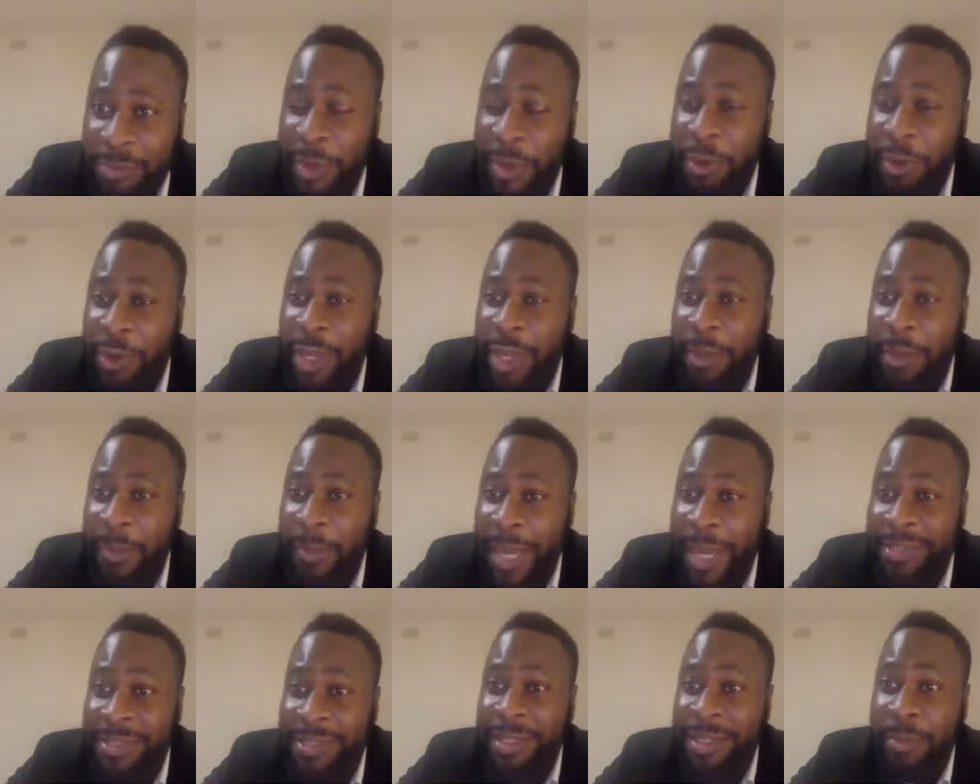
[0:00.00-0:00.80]
we're looking
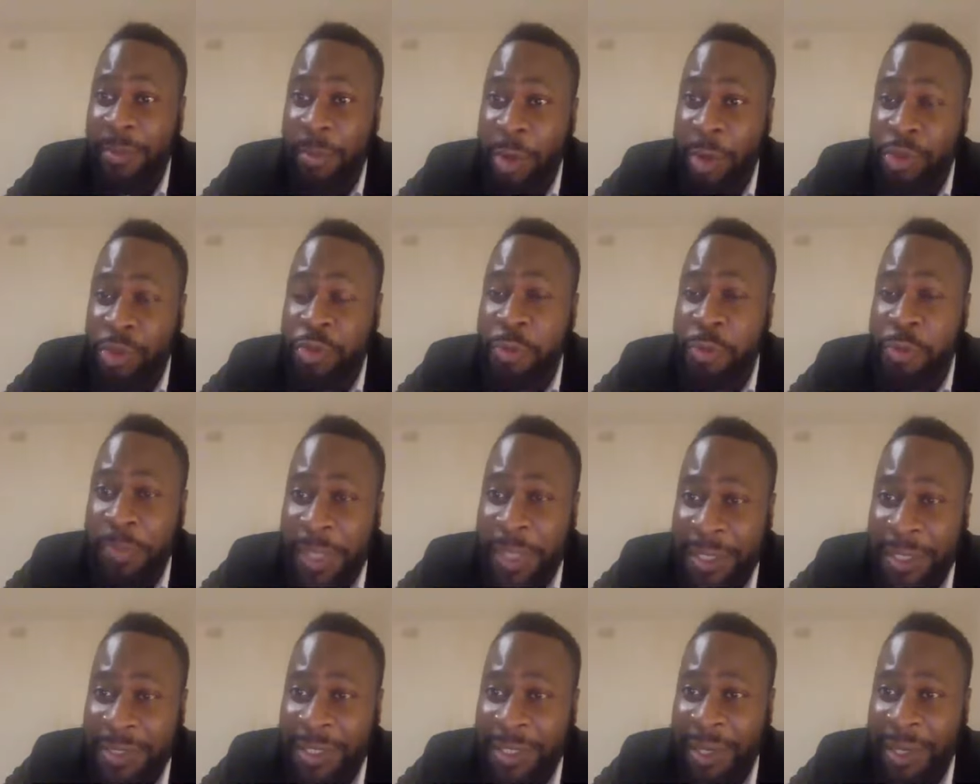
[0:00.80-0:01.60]
back to the Apostle
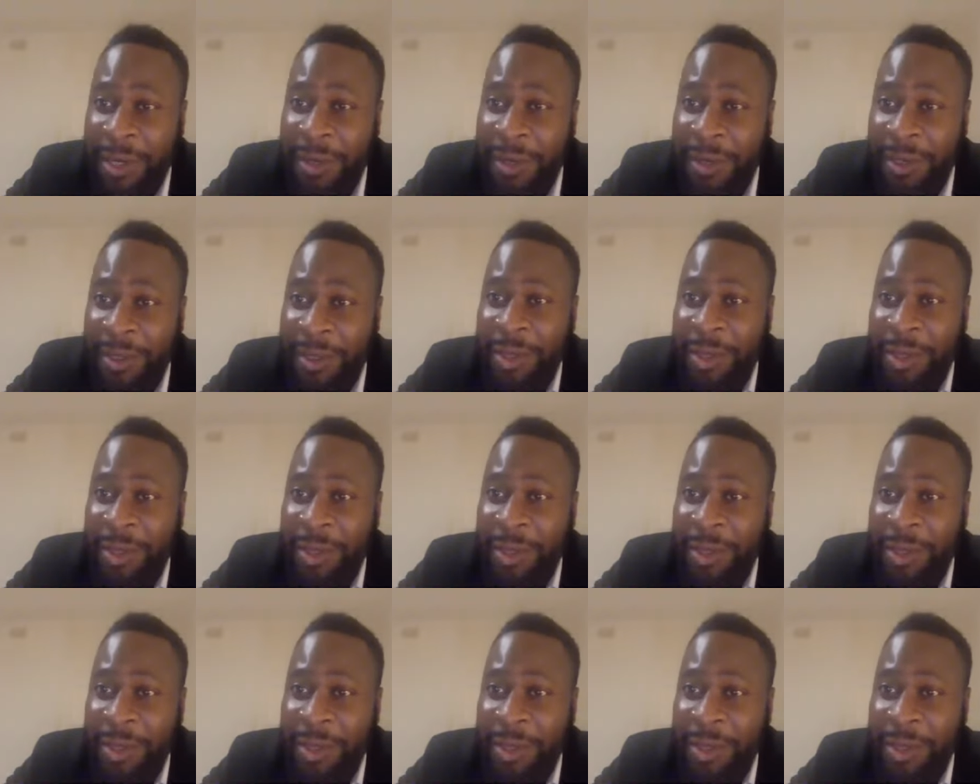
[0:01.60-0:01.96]
Peter,